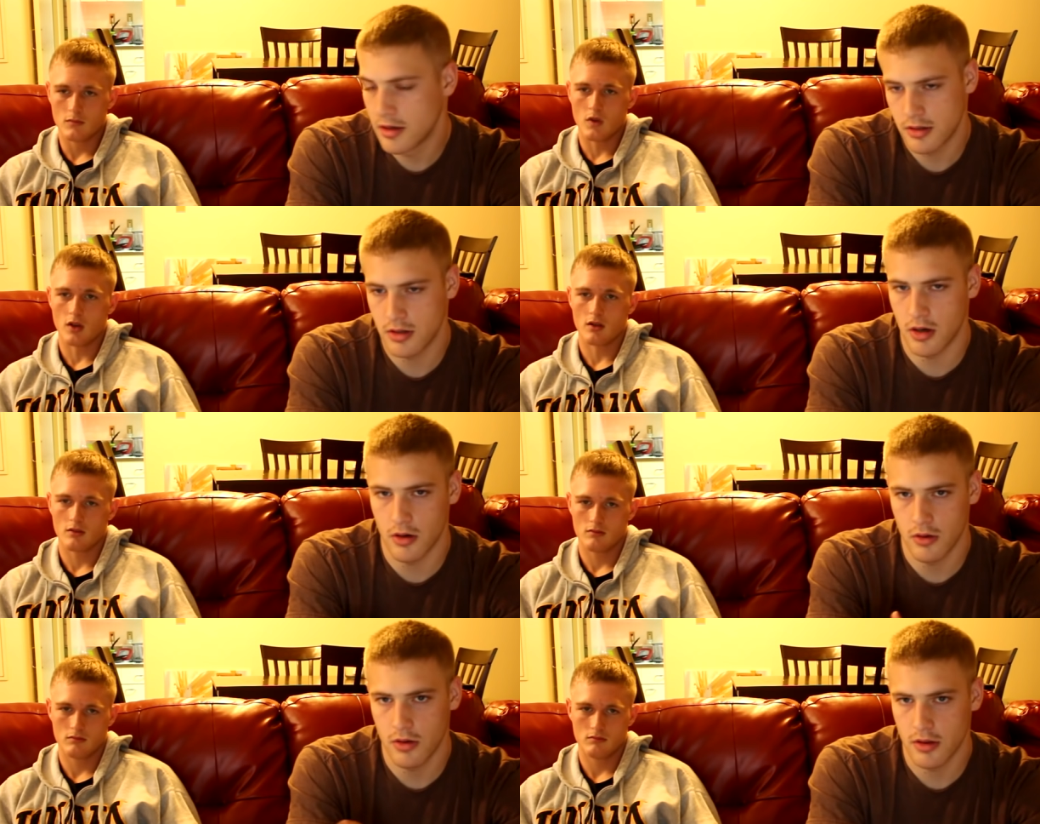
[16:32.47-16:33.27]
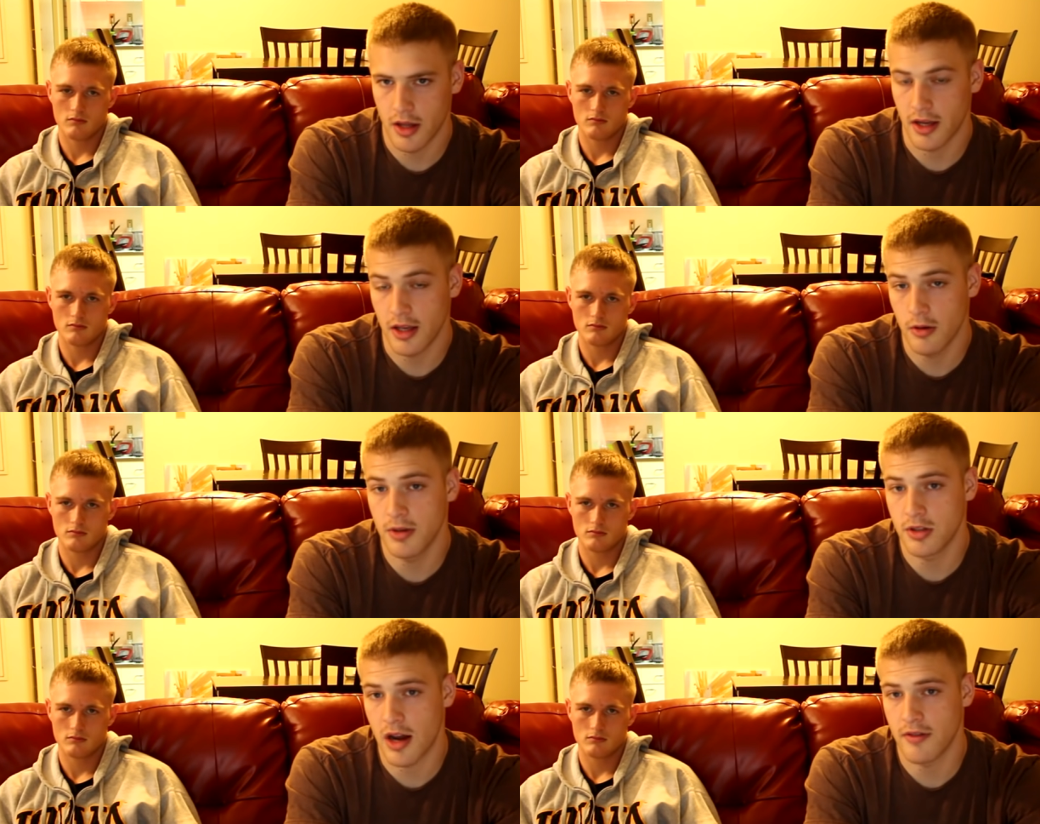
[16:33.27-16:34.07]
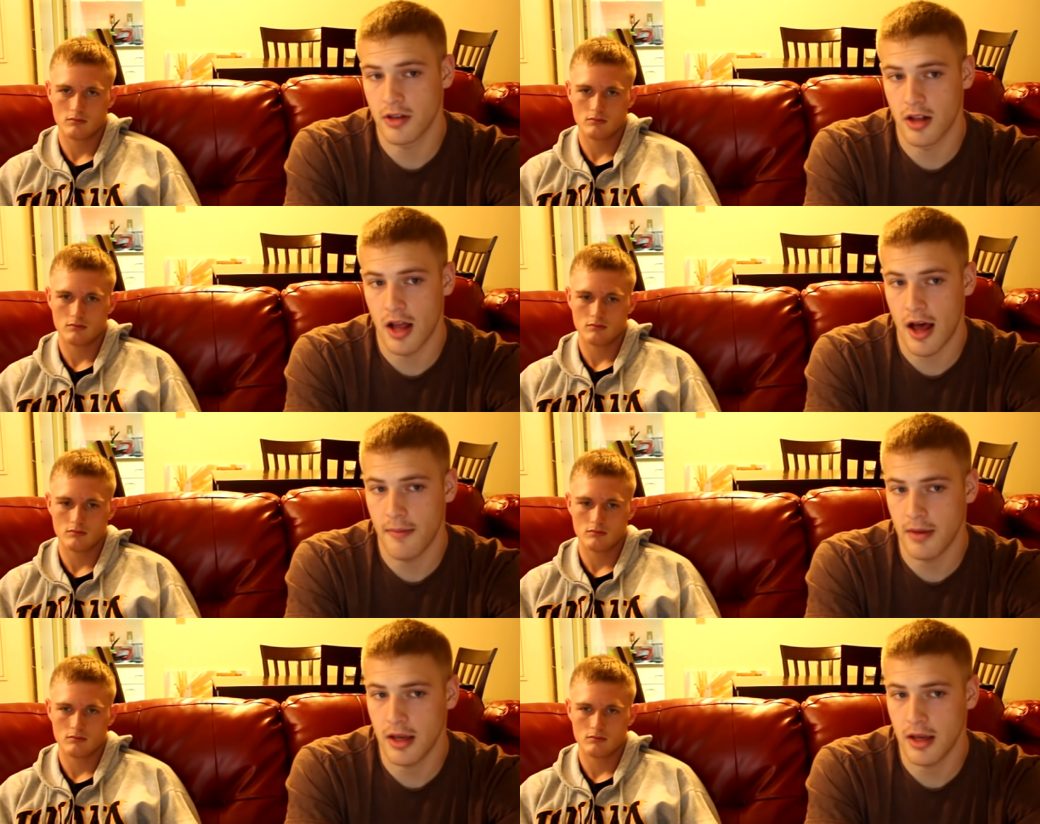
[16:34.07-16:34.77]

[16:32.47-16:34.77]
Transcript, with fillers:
Speaker 1: Yeah. So like he'll be traveling a lot.